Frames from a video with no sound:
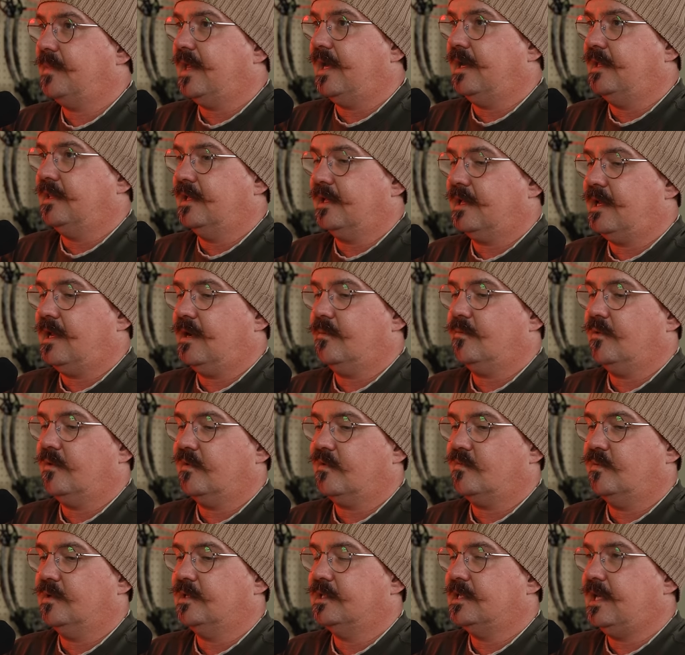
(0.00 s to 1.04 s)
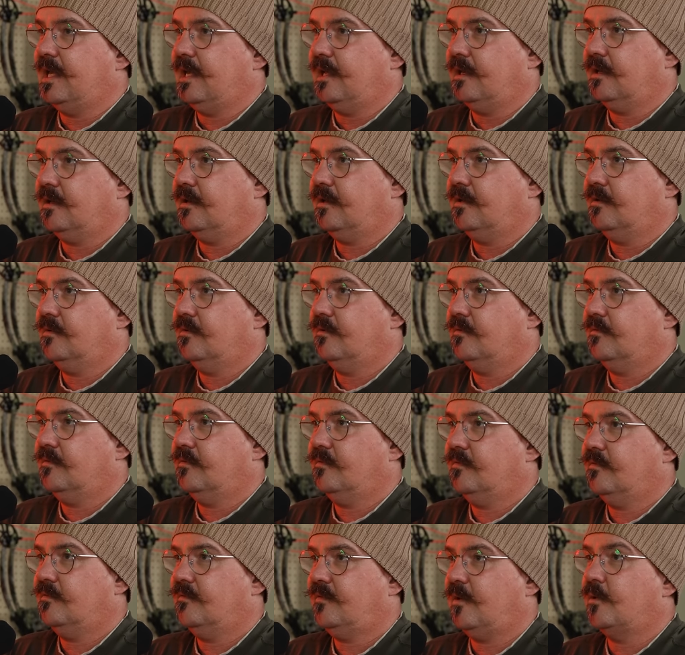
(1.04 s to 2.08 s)
And the cameras would take
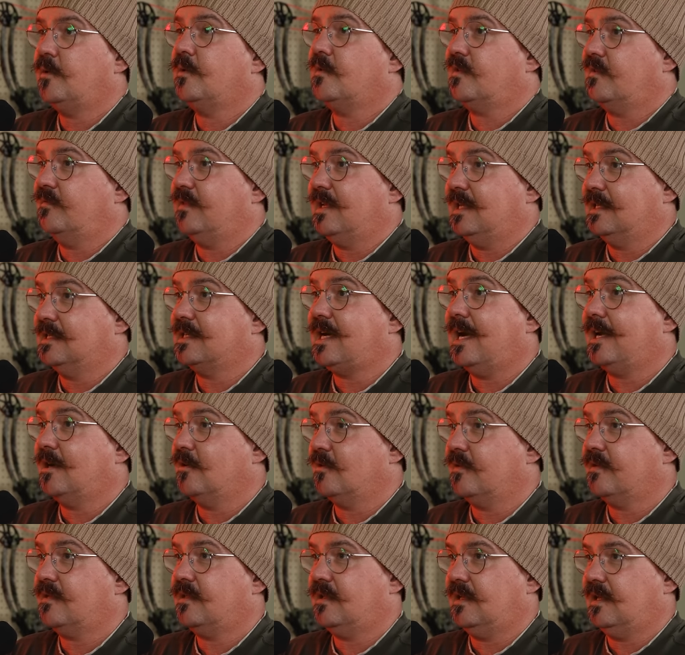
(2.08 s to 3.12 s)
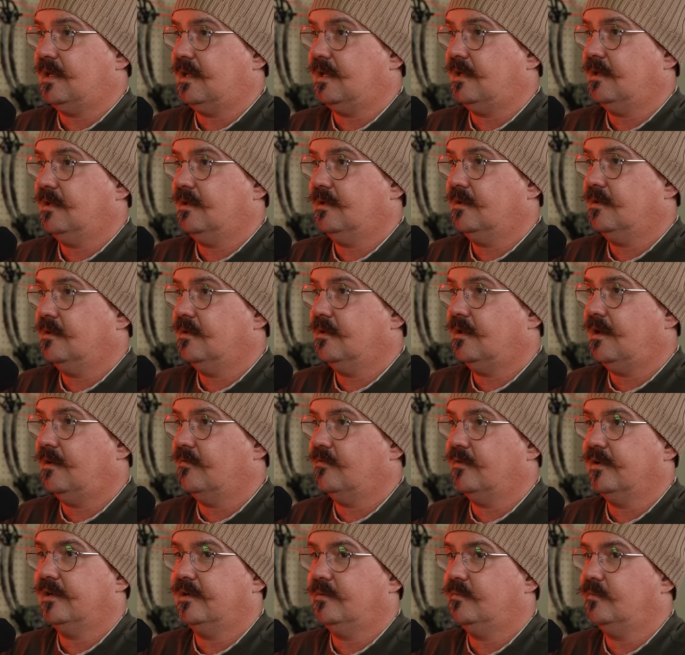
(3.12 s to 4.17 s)
photos of the entire city
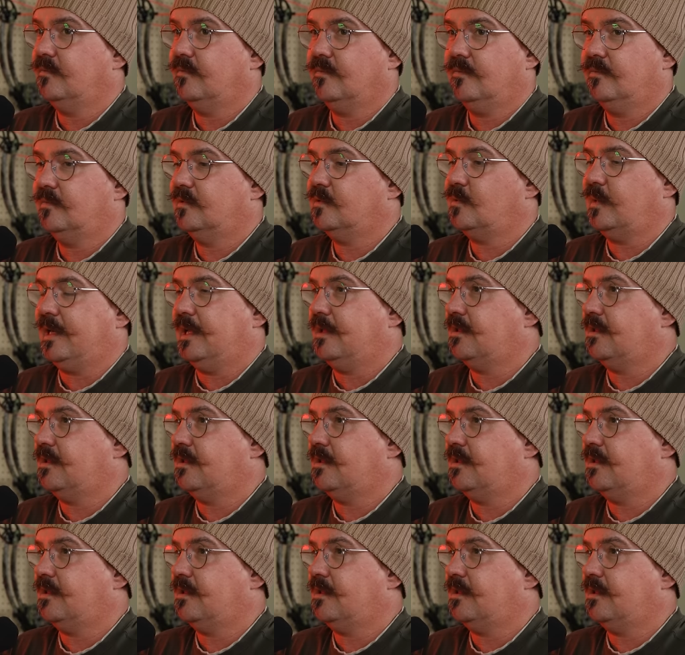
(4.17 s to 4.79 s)
every 20